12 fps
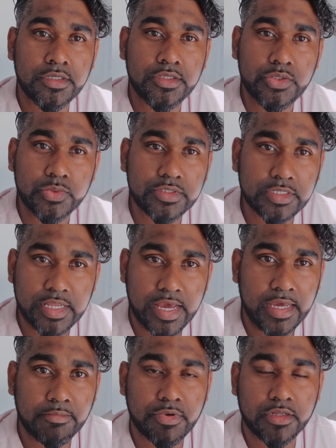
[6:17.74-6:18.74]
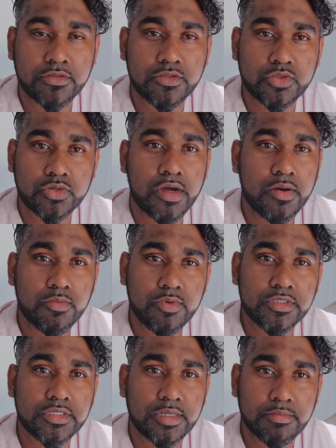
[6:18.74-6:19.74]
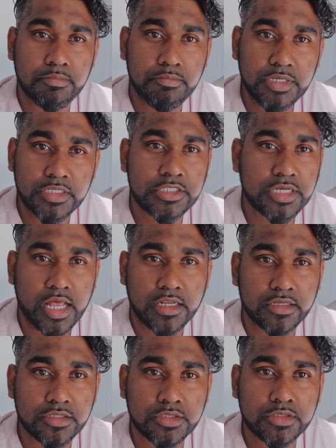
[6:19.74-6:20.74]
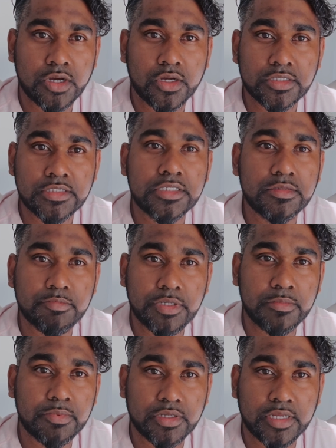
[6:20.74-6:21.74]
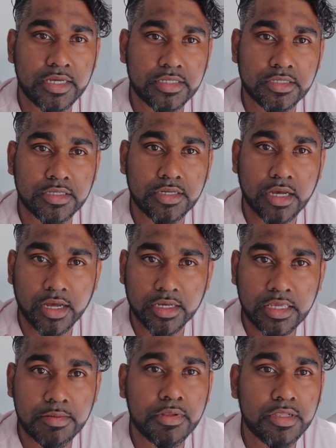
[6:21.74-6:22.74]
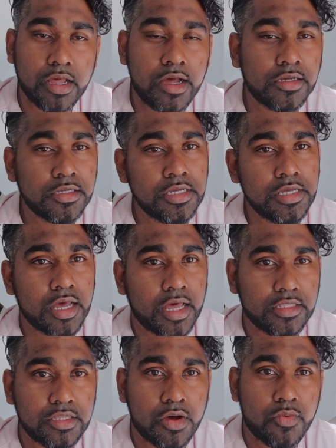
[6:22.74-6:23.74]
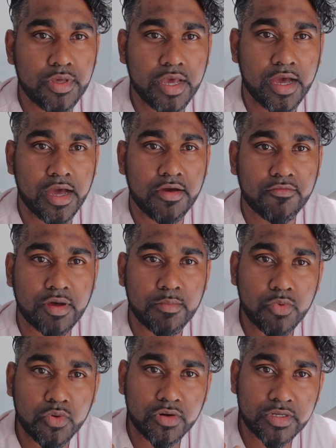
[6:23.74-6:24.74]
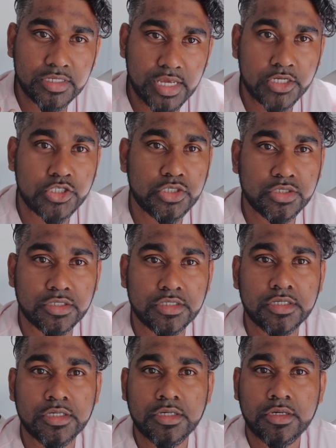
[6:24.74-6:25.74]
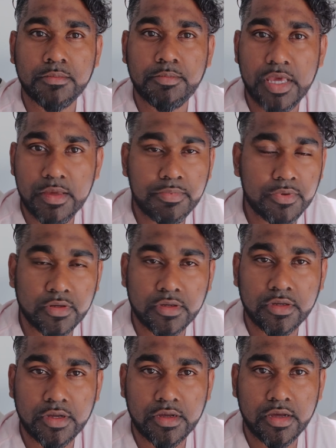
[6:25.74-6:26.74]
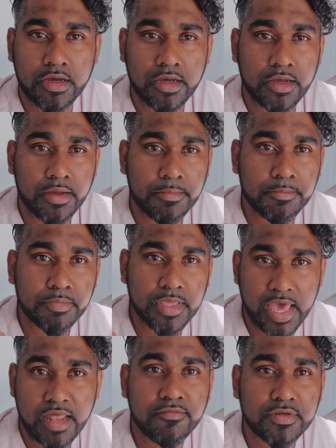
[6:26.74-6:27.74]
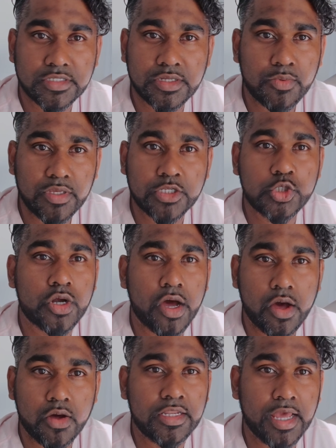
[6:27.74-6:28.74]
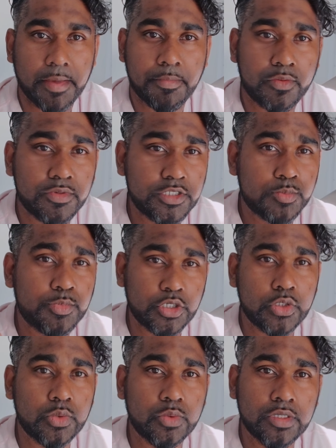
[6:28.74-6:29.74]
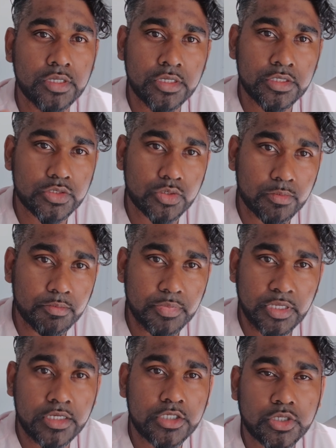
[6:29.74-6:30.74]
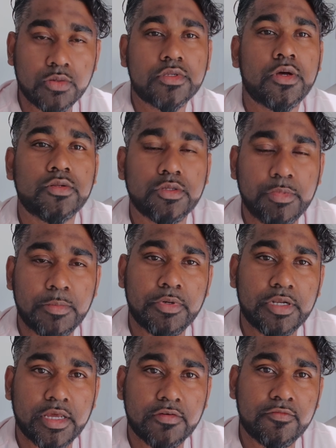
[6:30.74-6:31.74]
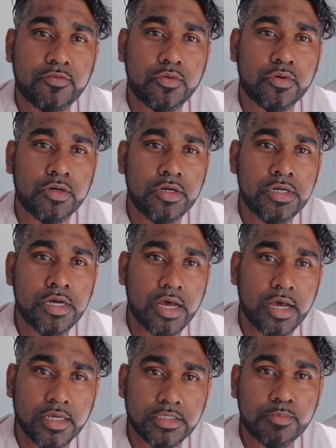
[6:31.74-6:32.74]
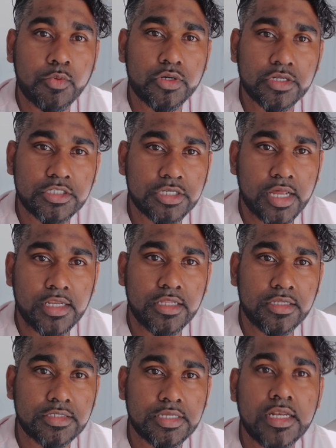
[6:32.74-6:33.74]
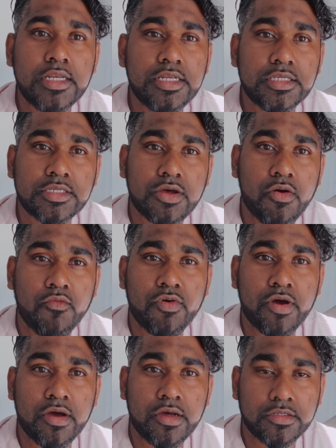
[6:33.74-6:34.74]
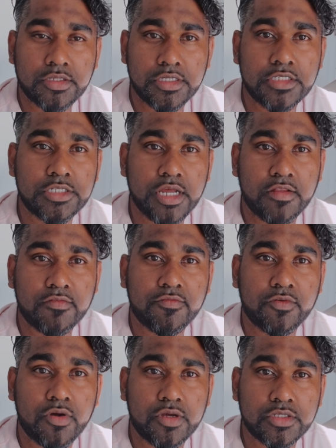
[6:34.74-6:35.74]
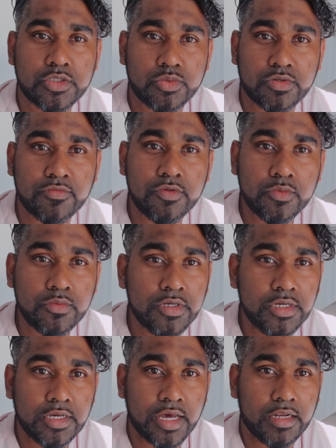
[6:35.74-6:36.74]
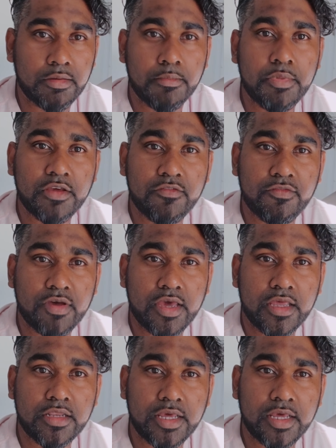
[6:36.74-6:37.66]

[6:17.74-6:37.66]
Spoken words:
Using the iPad to draw was a big challenge until Paperlike came along, and now we have a more textured paper canvas that we can draw on the iPad, which is pretty cool. So big shout out to Paperlike for supporting the channel, sending this over to this channel for us to review. And I'm a big fan.